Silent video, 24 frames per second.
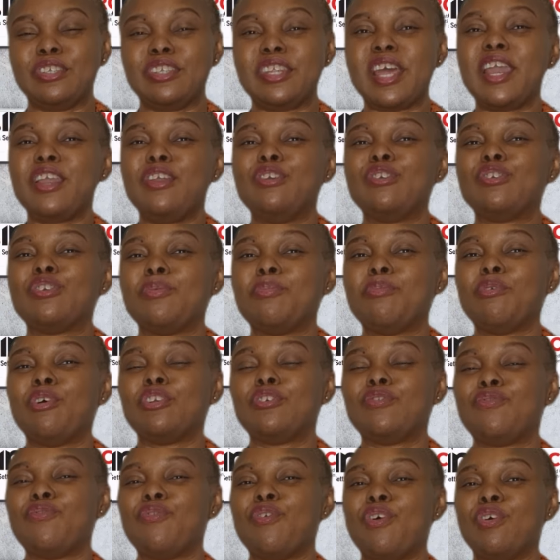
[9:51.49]
Thank you so
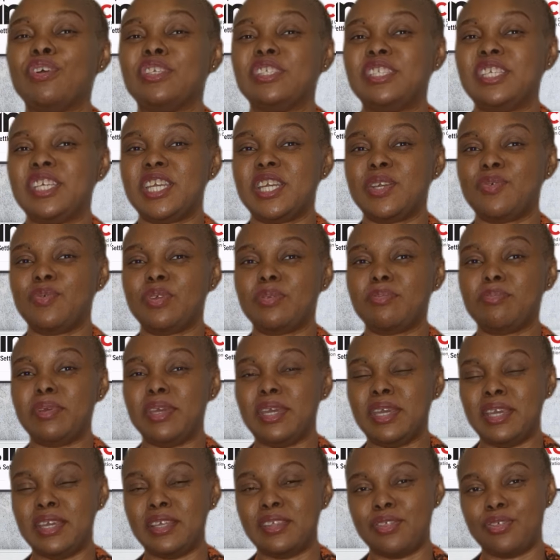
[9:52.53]
much for sticking with
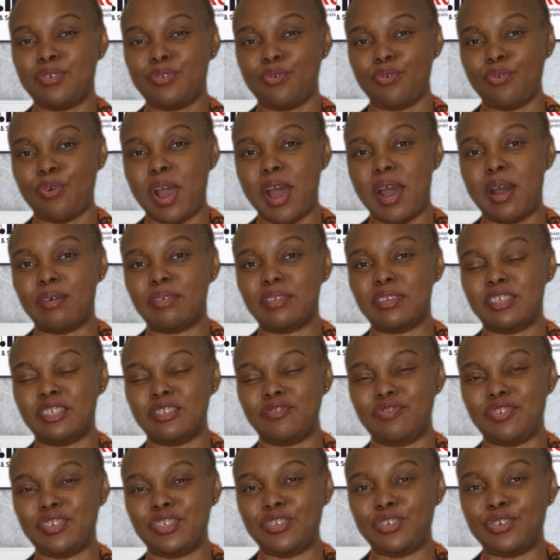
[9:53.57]
me throughout
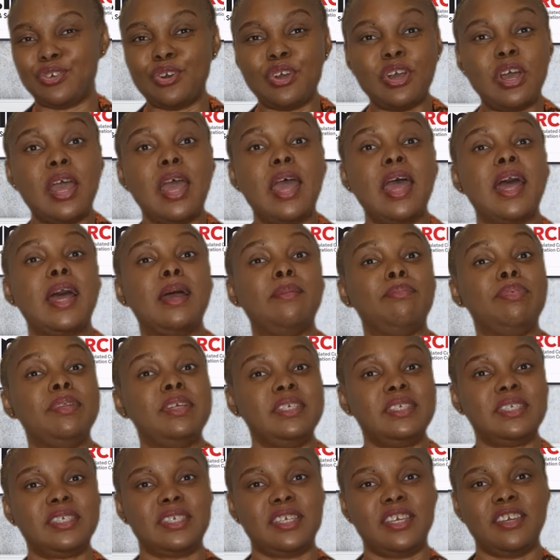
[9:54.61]
this video and
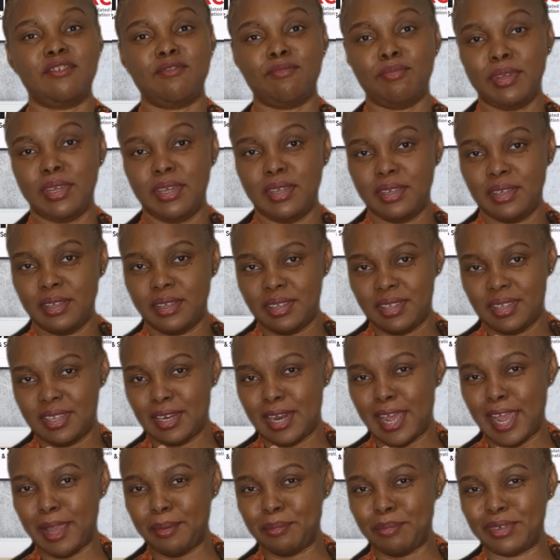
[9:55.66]
please give me the
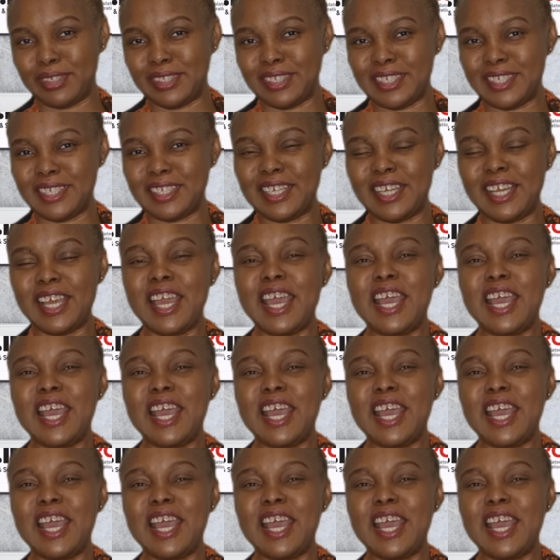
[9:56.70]
like button.